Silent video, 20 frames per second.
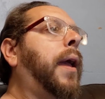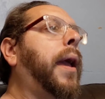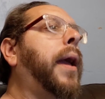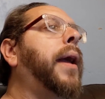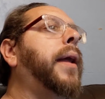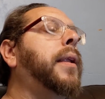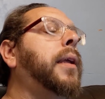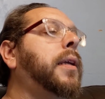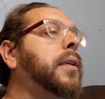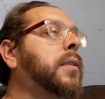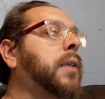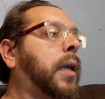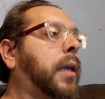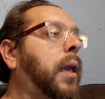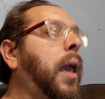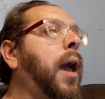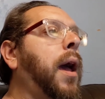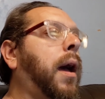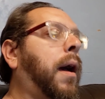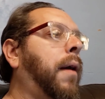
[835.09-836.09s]
and he's
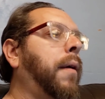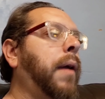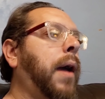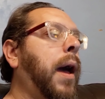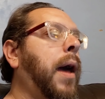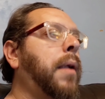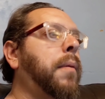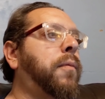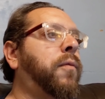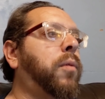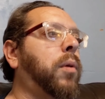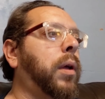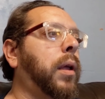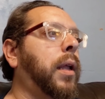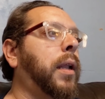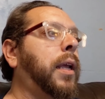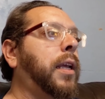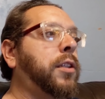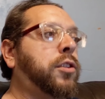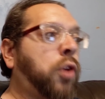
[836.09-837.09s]
like yeah i had a
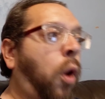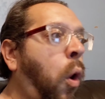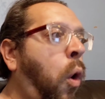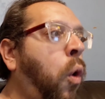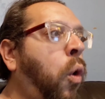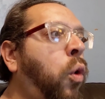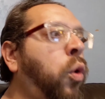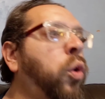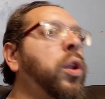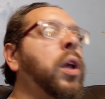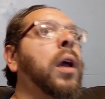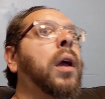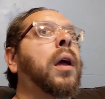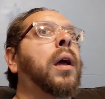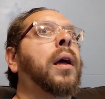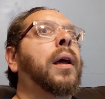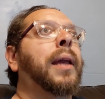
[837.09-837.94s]
and he told